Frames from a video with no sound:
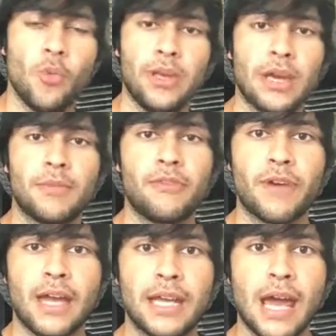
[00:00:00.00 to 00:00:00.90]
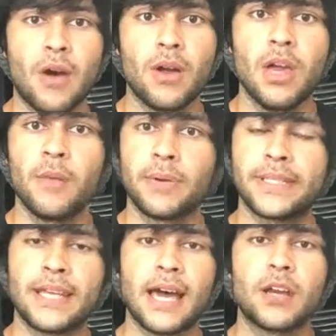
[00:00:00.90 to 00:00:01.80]
we come to find out
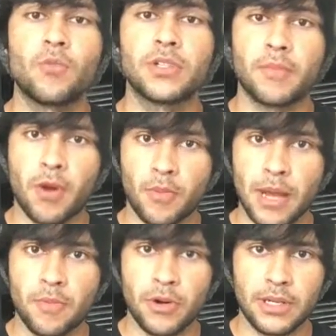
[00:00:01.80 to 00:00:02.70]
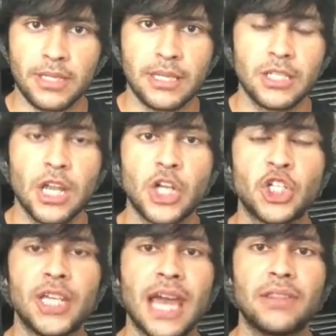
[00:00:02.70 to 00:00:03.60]
Poseidon was a mermaid princess and
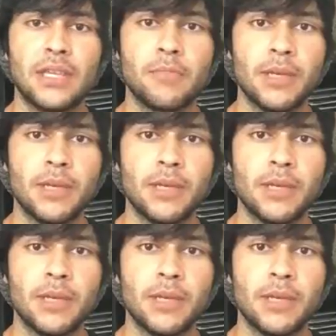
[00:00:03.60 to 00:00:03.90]
she had the